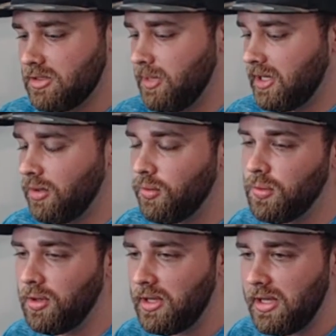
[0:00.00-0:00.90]
making it
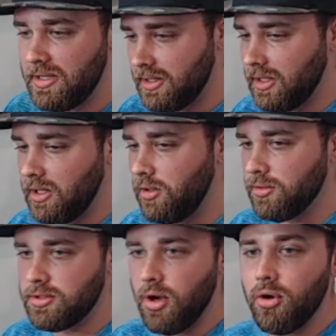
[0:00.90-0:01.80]
really easy to get
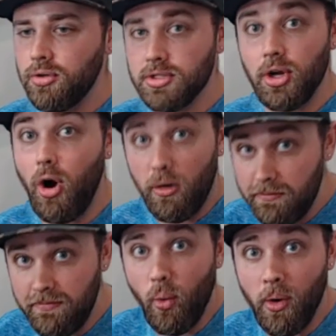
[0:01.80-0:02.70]
used to using all
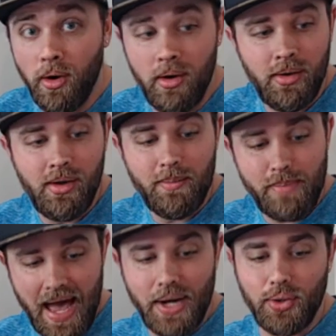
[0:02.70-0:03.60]
4
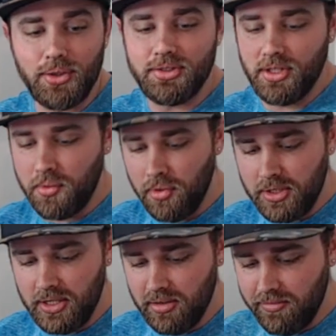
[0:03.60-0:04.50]
paddles and really
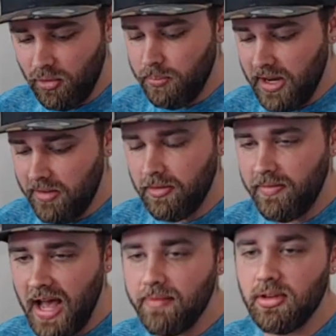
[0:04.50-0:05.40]
getting the full benefit of
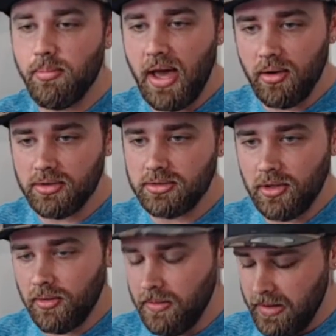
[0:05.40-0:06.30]
having the paddles. So